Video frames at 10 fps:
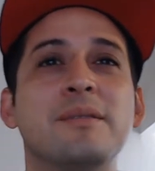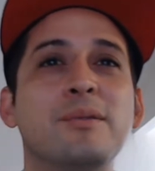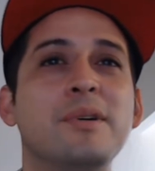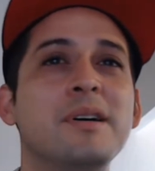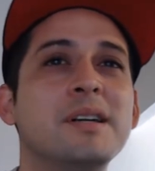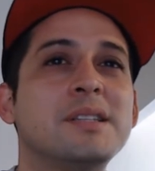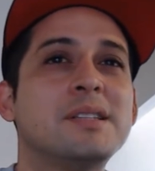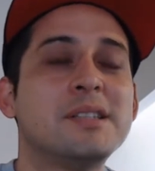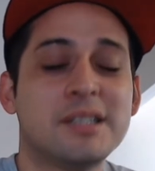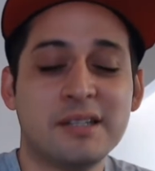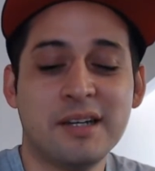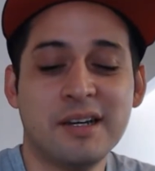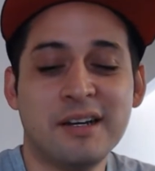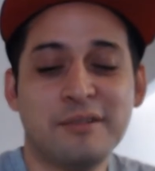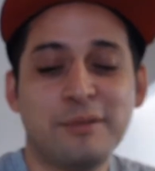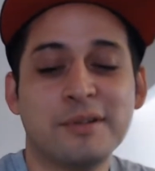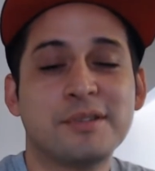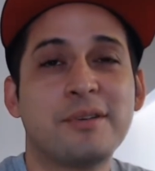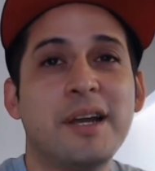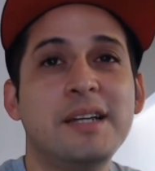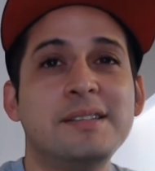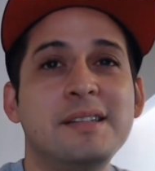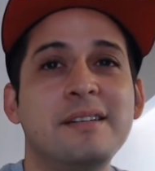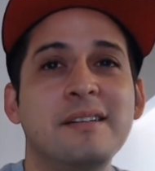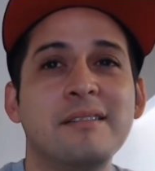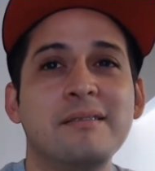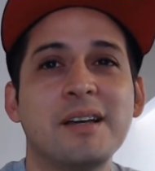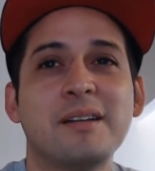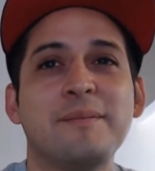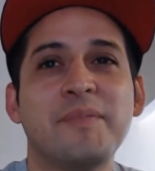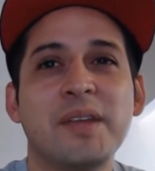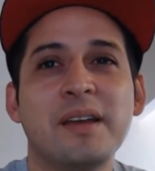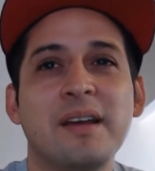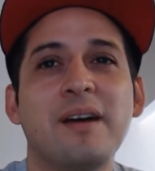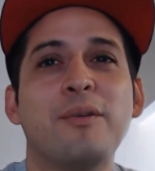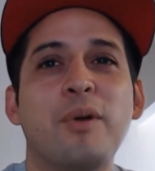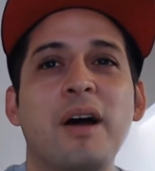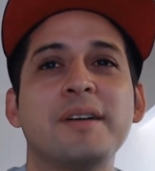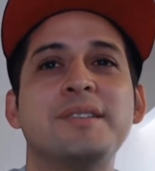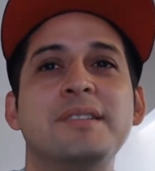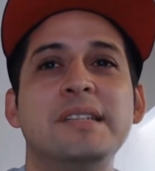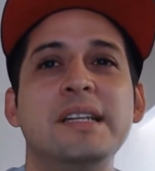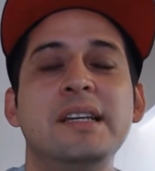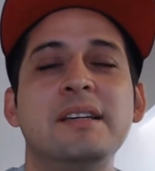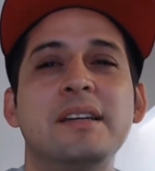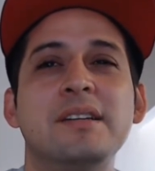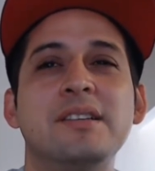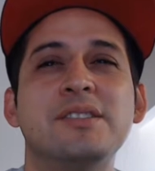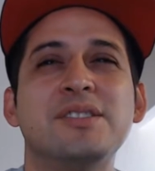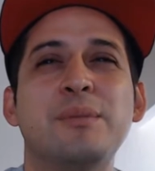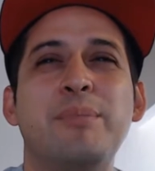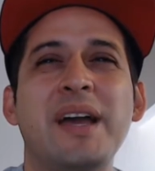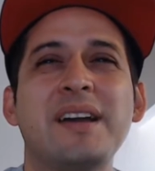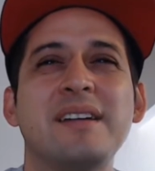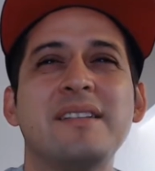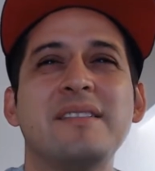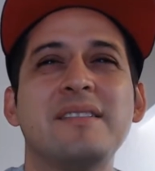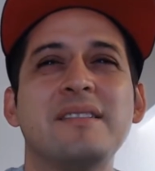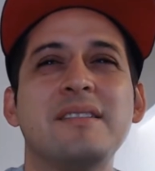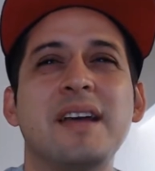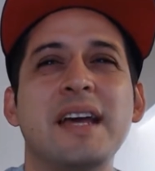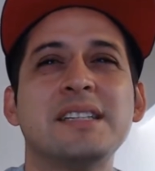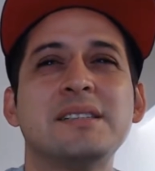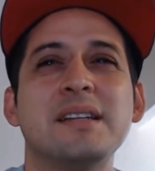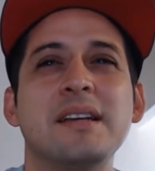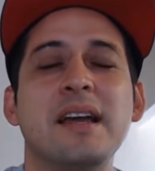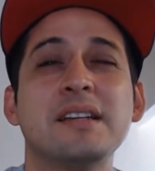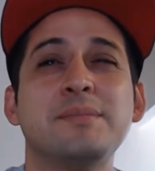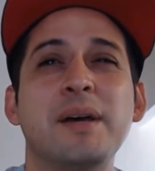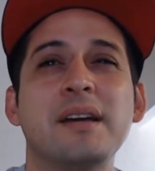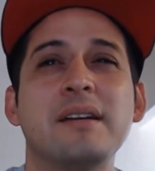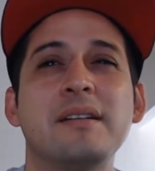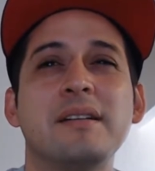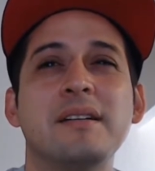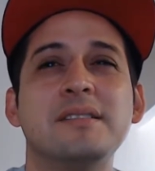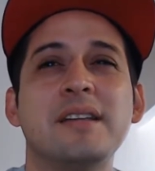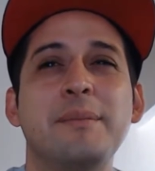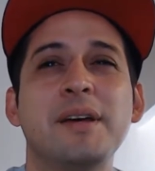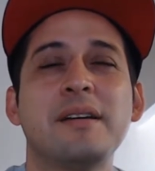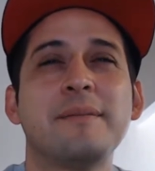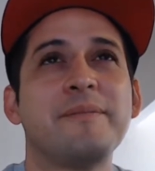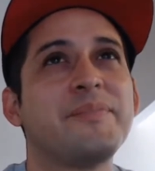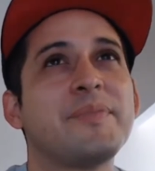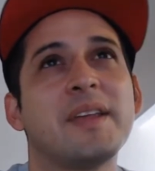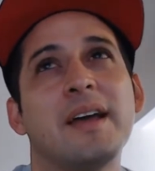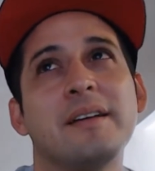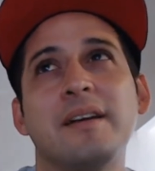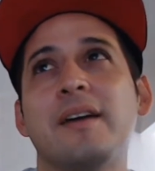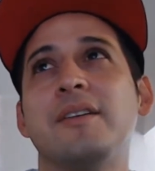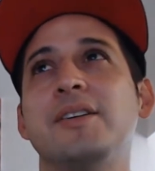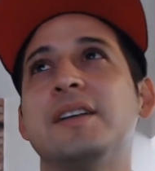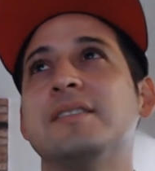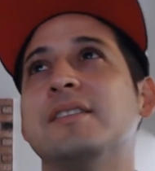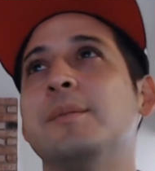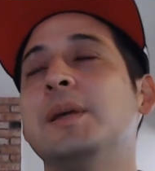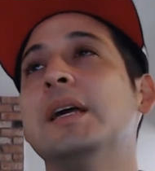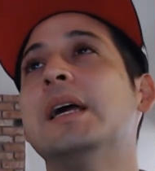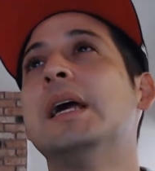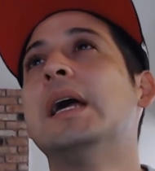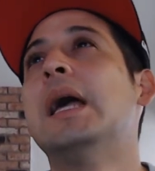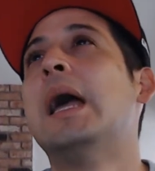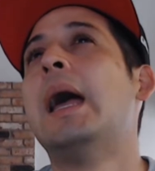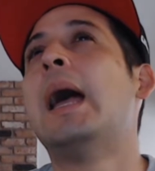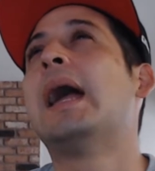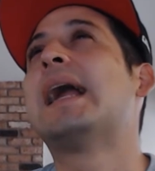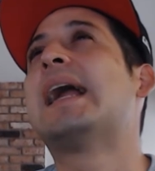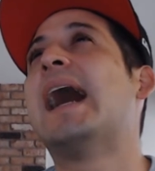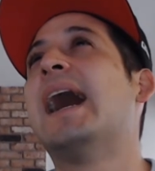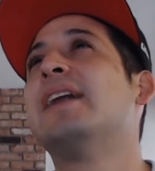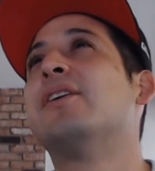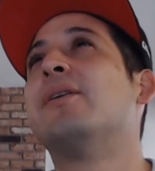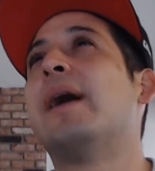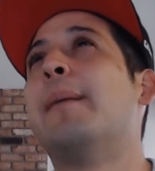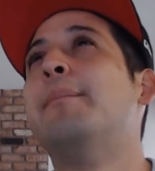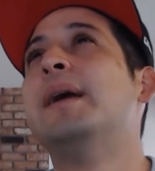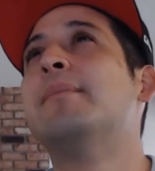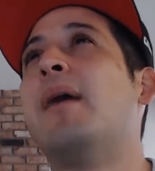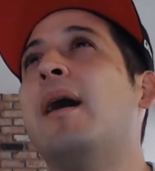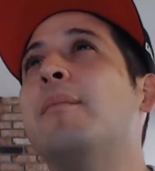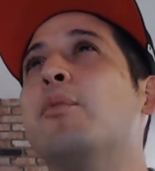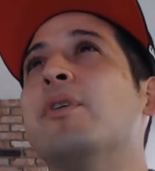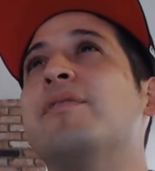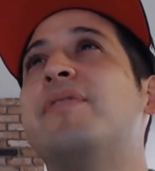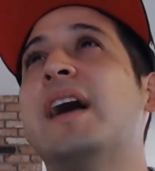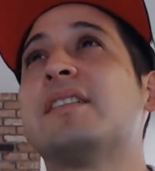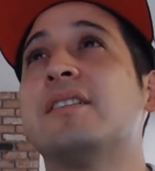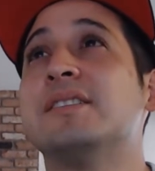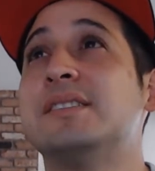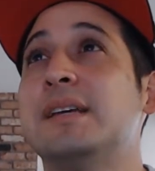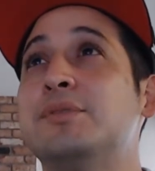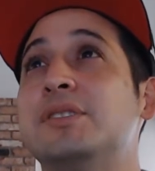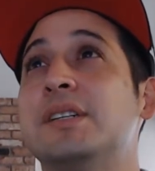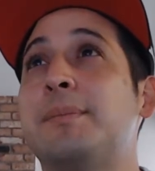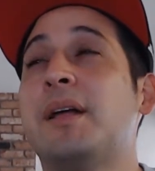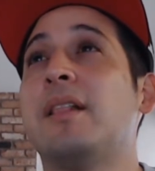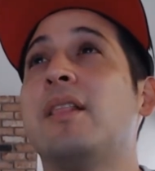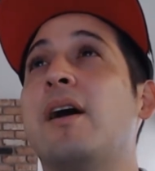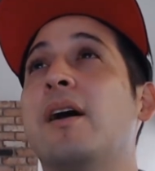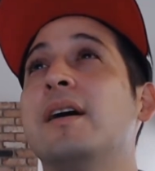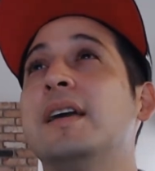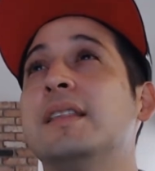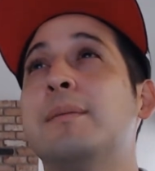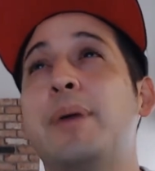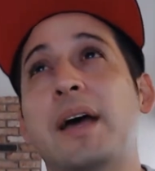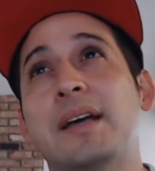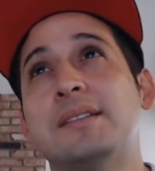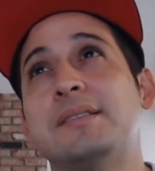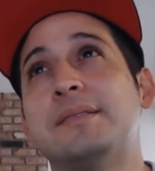What? Who looks crazy? Look at him. Rox de Chebec? Xbec? Zebek? Nah, I don't know. You guys can tell me. Kaido and Big Mom were in fact on the same ship long in the past.